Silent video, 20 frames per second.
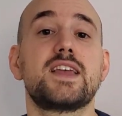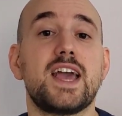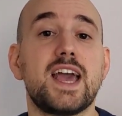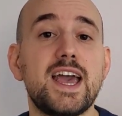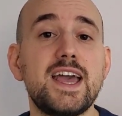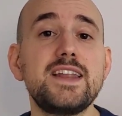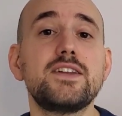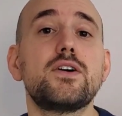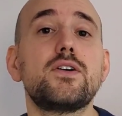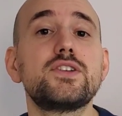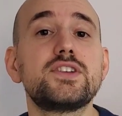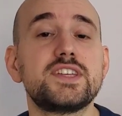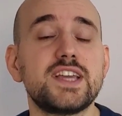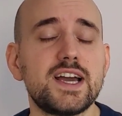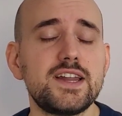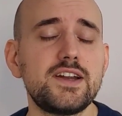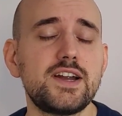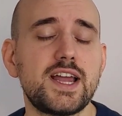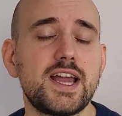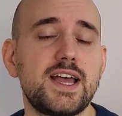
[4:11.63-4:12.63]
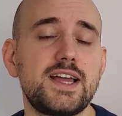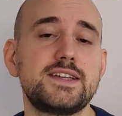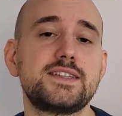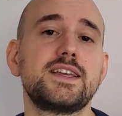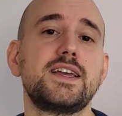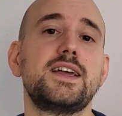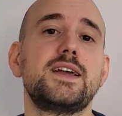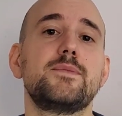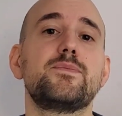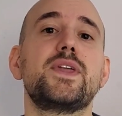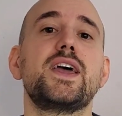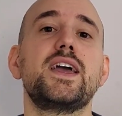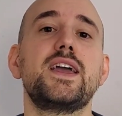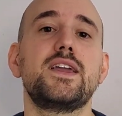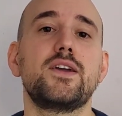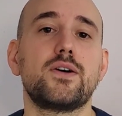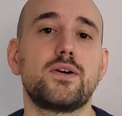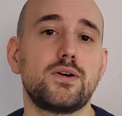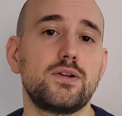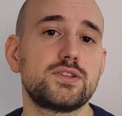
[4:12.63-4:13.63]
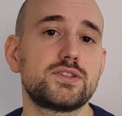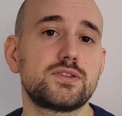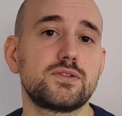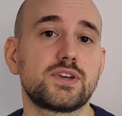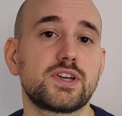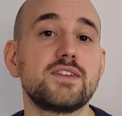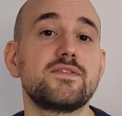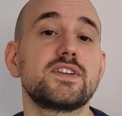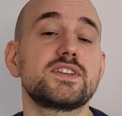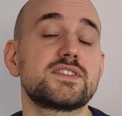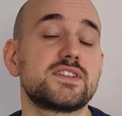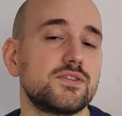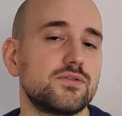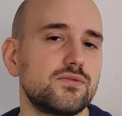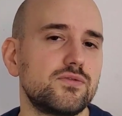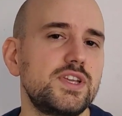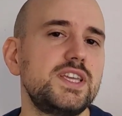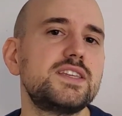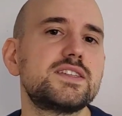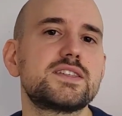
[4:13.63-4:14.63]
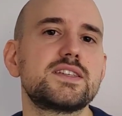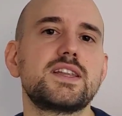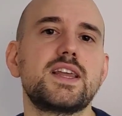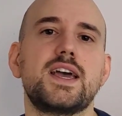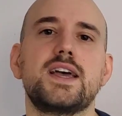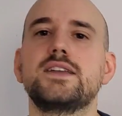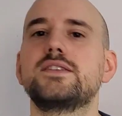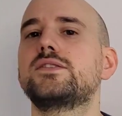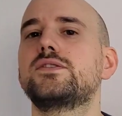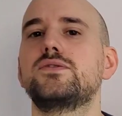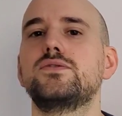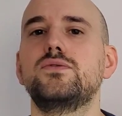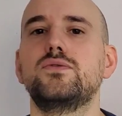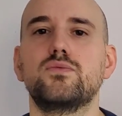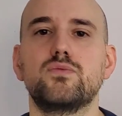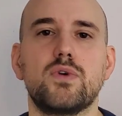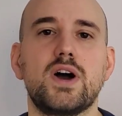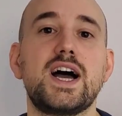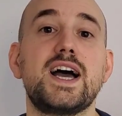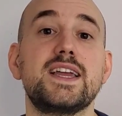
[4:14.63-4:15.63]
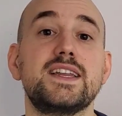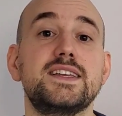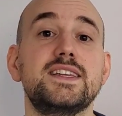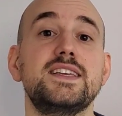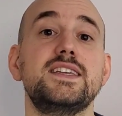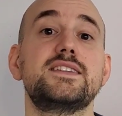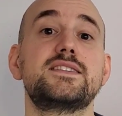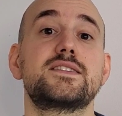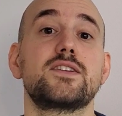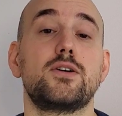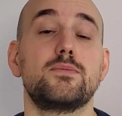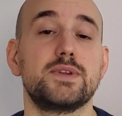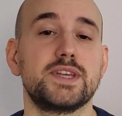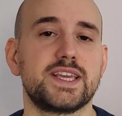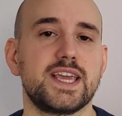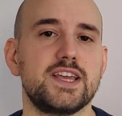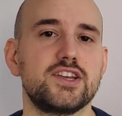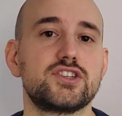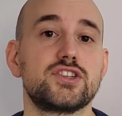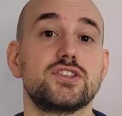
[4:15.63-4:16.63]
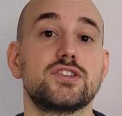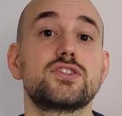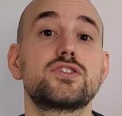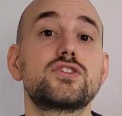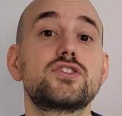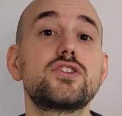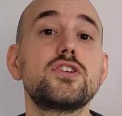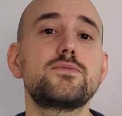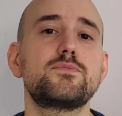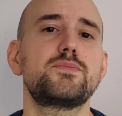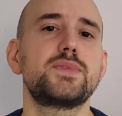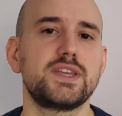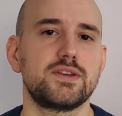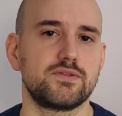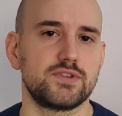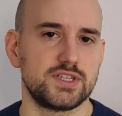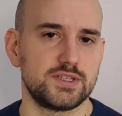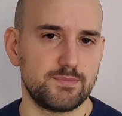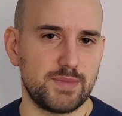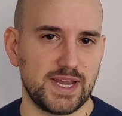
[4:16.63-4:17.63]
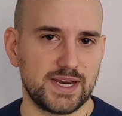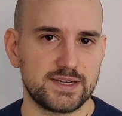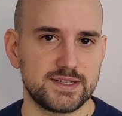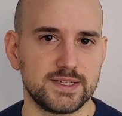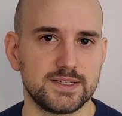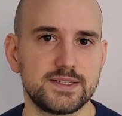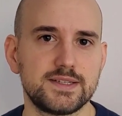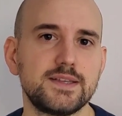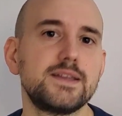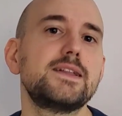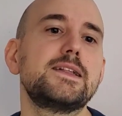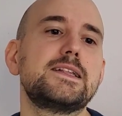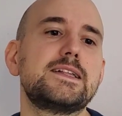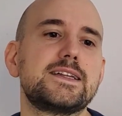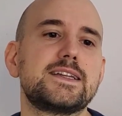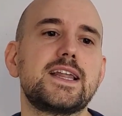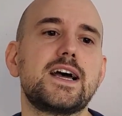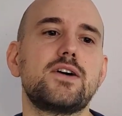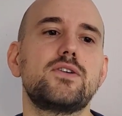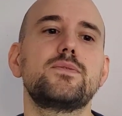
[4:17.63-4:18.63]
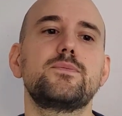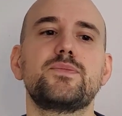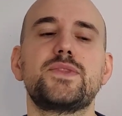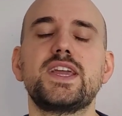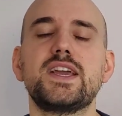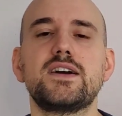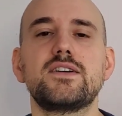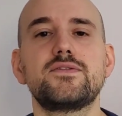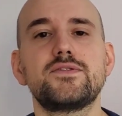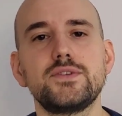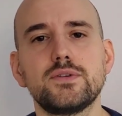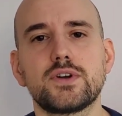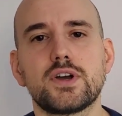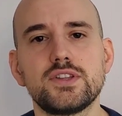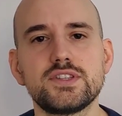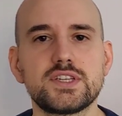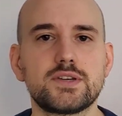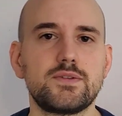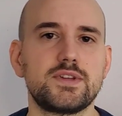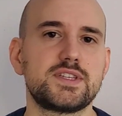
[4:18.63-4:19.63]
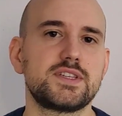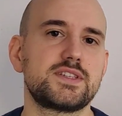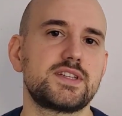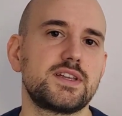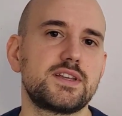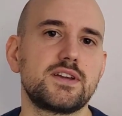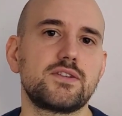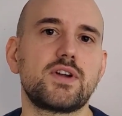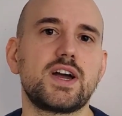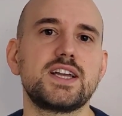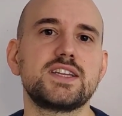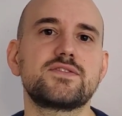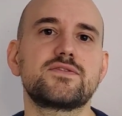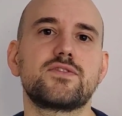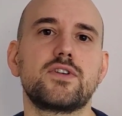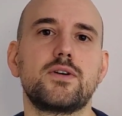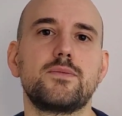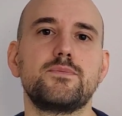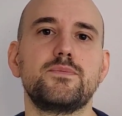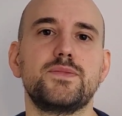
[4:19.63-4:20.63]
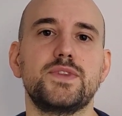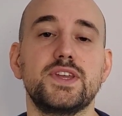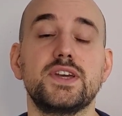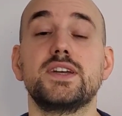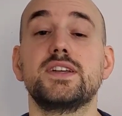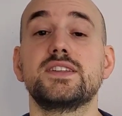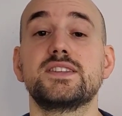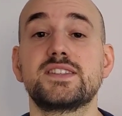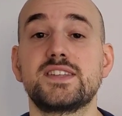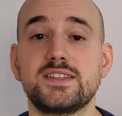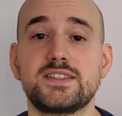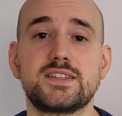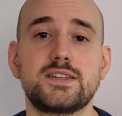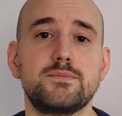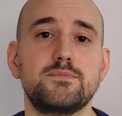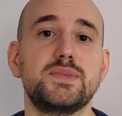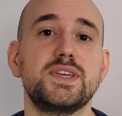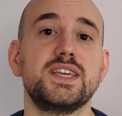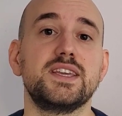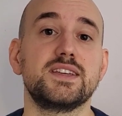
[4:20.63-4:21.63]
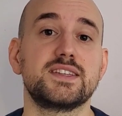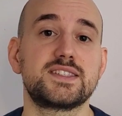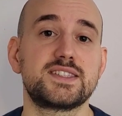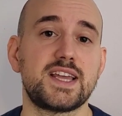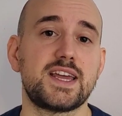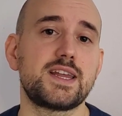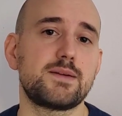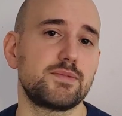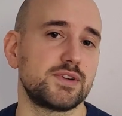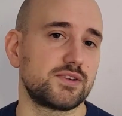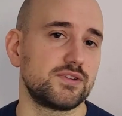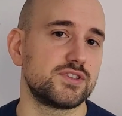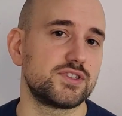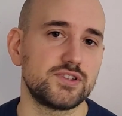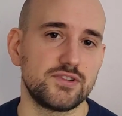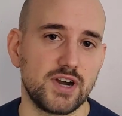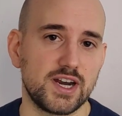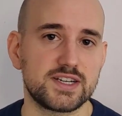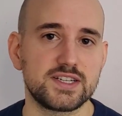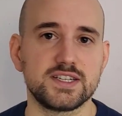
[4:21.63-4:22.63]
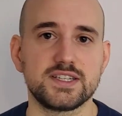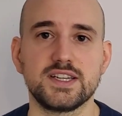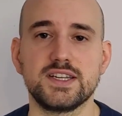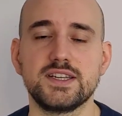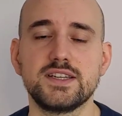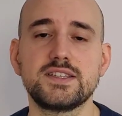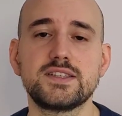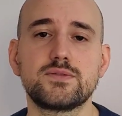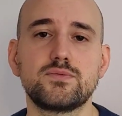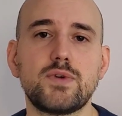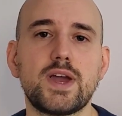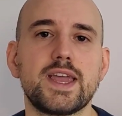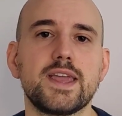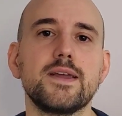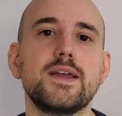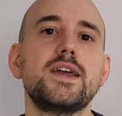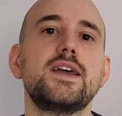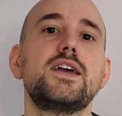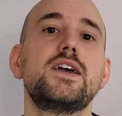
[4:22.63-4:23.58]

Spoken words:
and on the other hand, they also give us the reason as to why these obligations should be respected. Now, there are a few consequences that arise from the system being set up and constructed in this way.